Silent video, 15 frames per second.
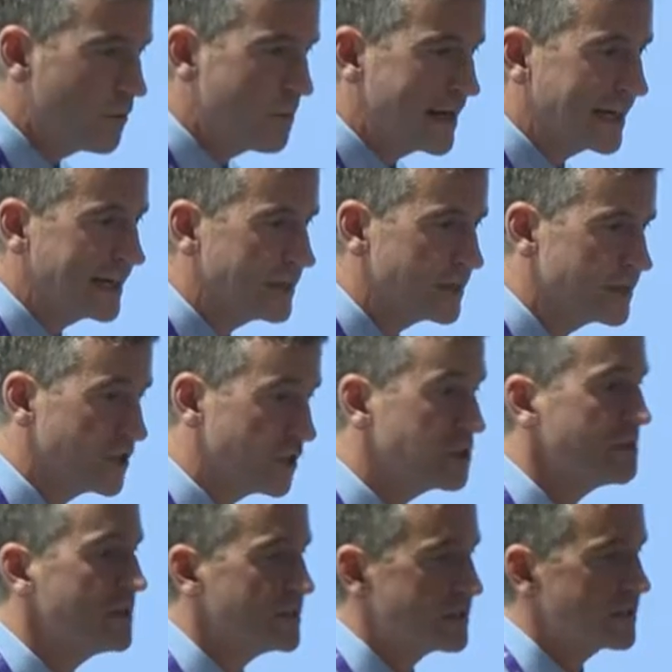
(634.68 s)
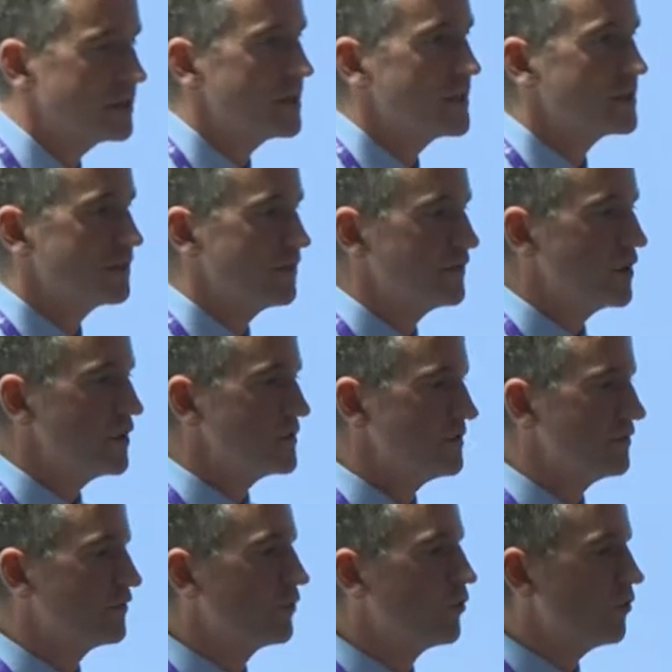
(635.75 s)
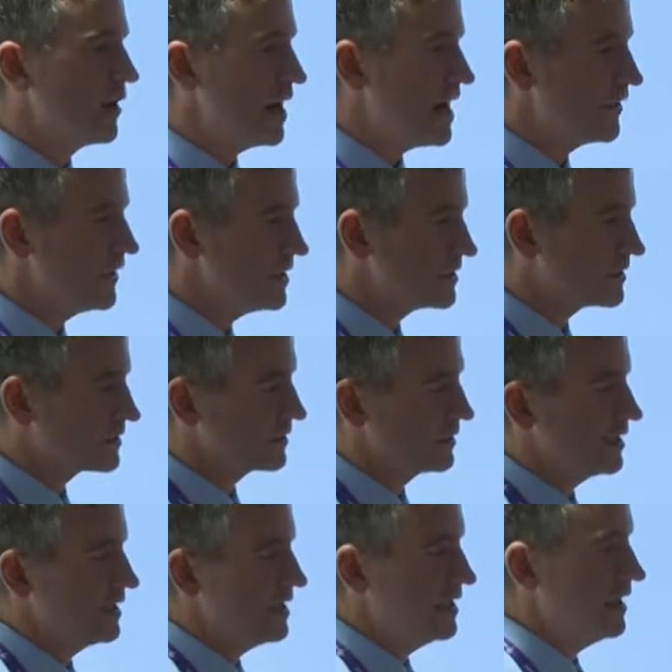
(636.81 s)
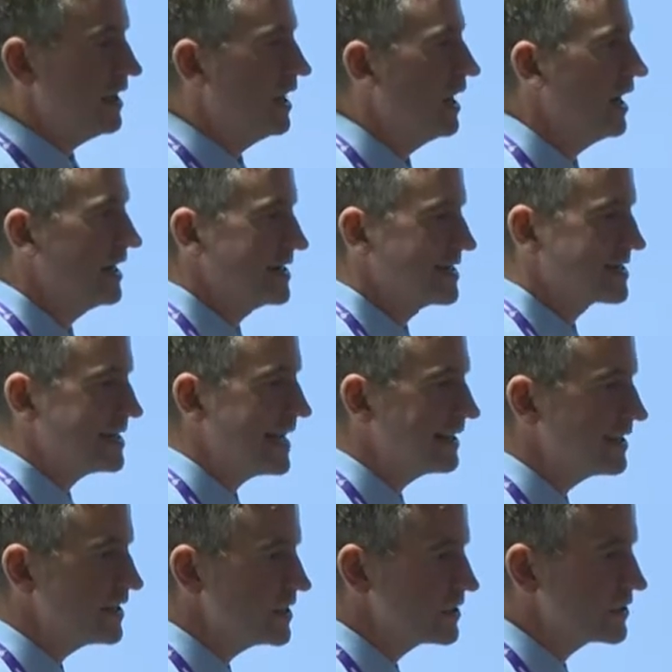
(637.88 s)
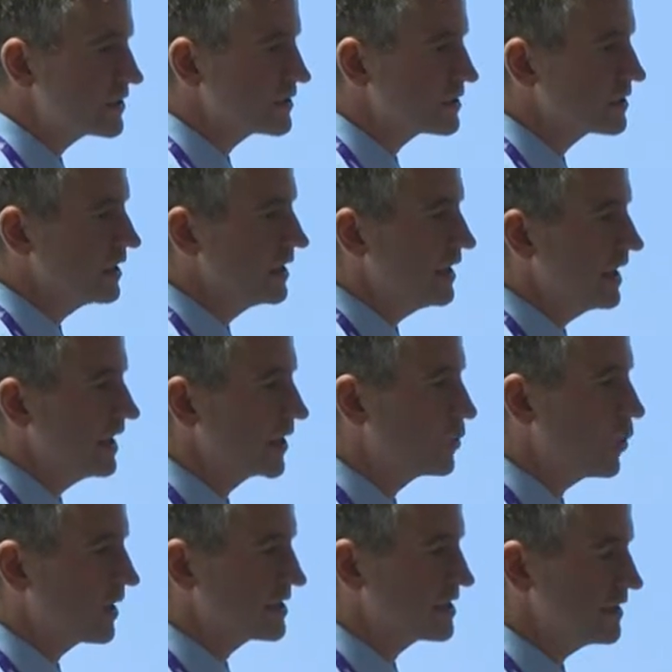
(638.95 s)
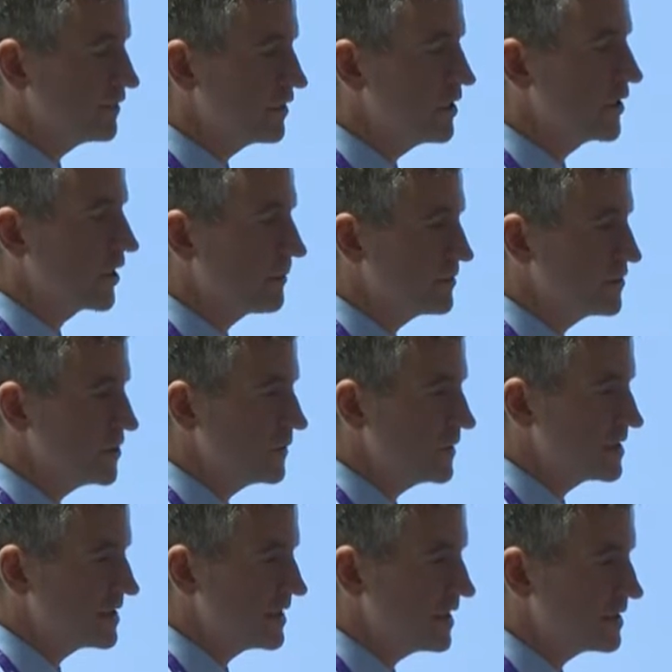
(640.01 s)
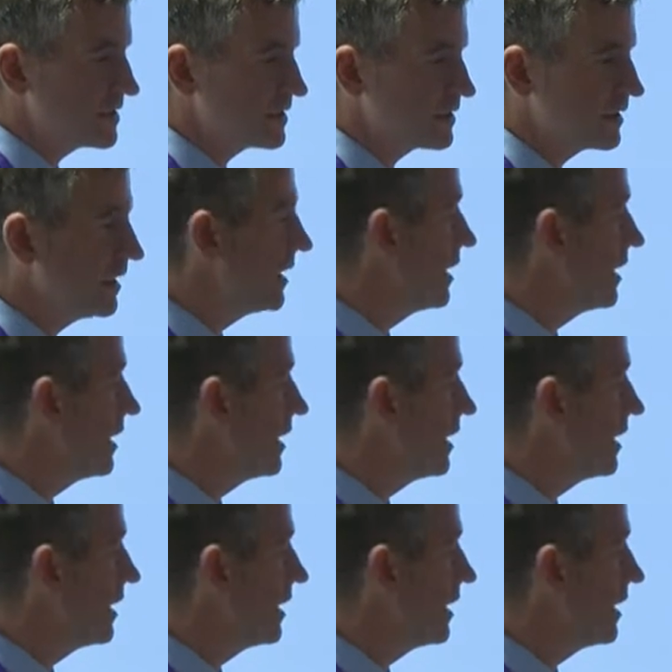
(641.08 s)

We're making judgments in these reviews in four areas, uh, in standards, in quality of learning opportunities,